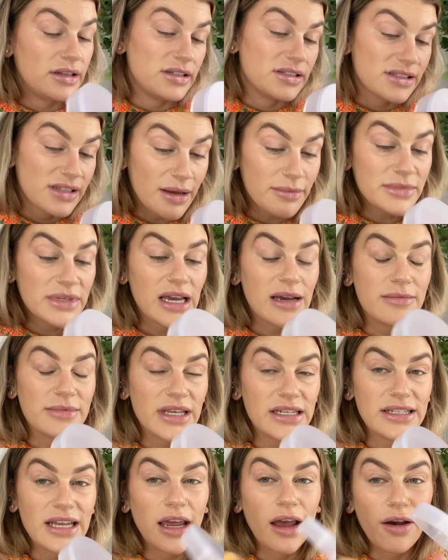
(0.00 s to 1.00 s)
sometimes
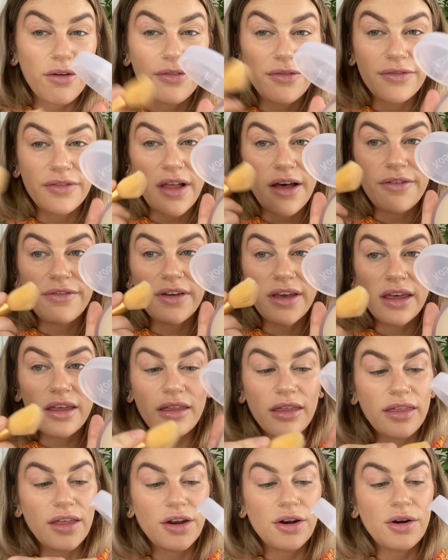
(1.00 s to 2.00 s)
I take a fluffy,
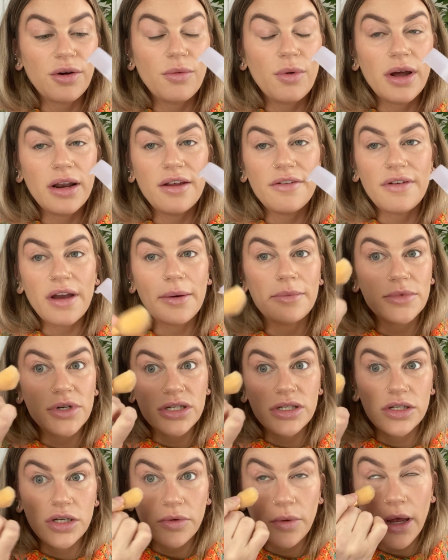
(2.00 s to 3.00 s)
thinner one if I'm
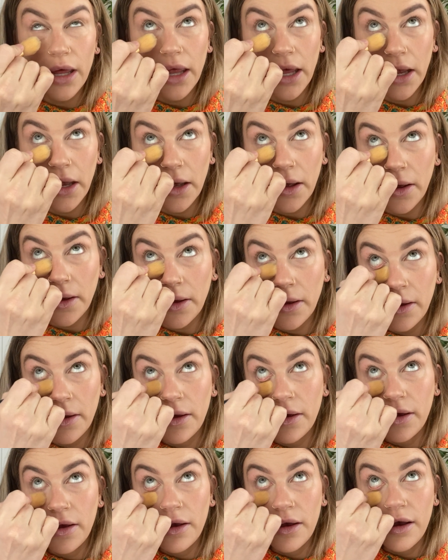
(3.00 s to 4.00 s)
just doing like a
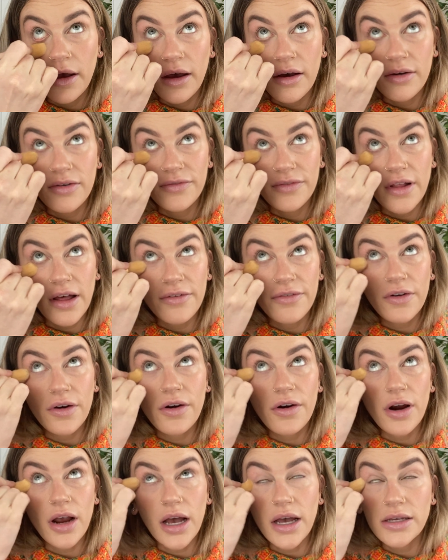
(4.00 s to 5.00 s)
fluff
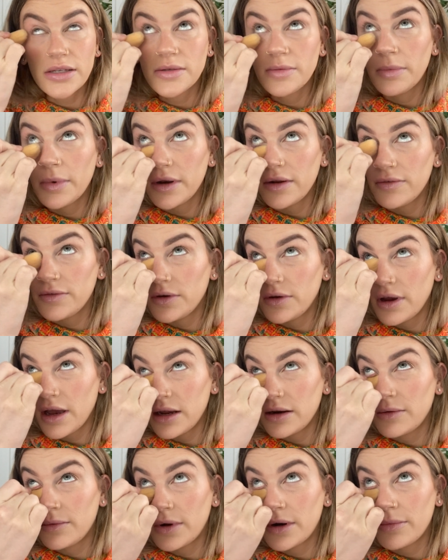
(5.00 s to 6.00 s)
across, but if you
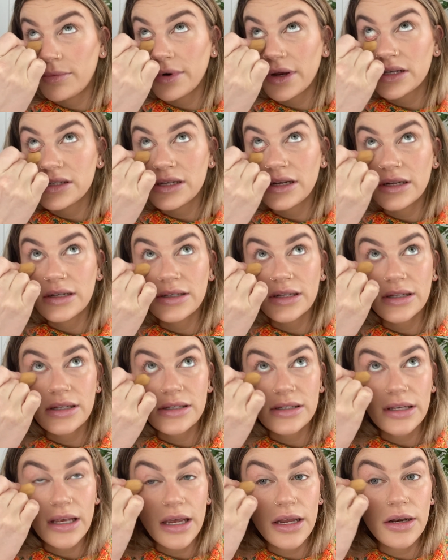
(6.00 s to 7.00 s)
kind of want to press it into the
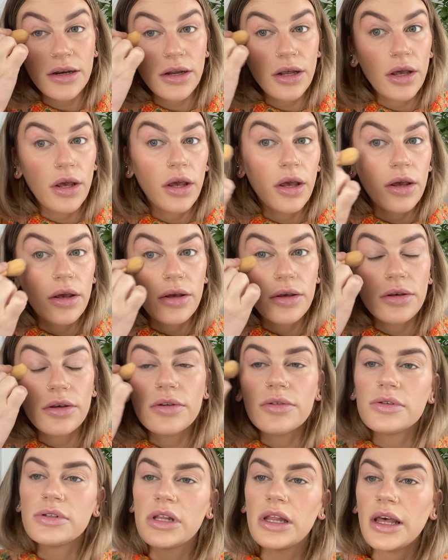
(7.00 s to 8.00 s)
skin,
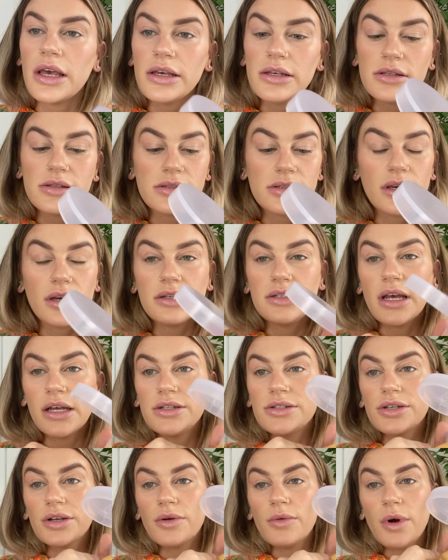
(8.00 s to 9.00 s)
use this, a
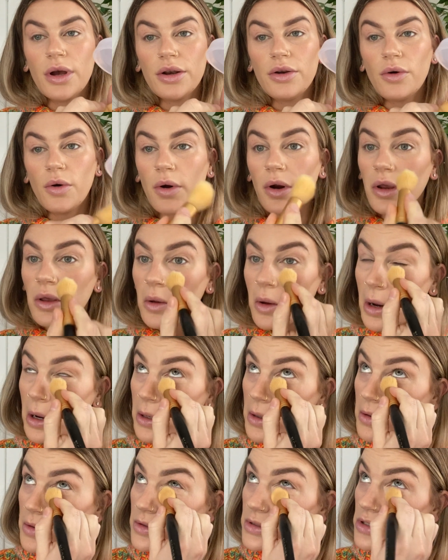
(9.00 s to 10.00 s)
denser one, or you
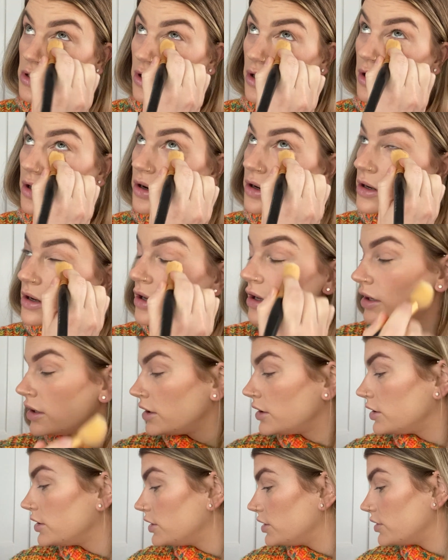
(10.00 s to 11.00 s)
can use
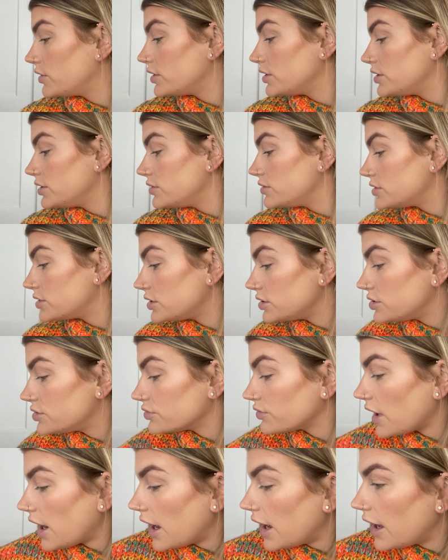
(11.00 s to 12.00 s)
a
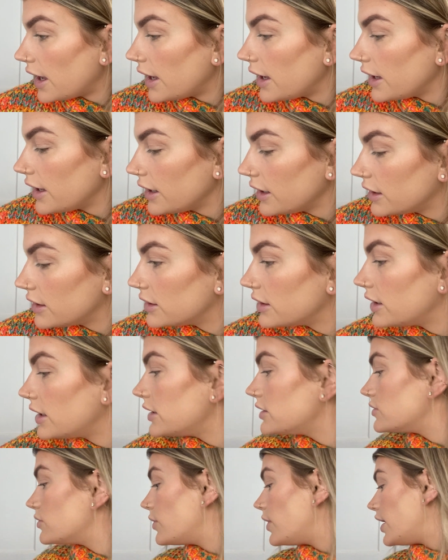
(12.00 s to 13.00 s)
dry,
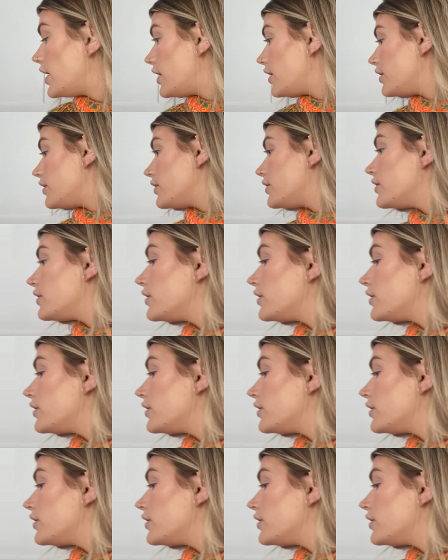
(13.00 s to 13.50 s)
that's wet.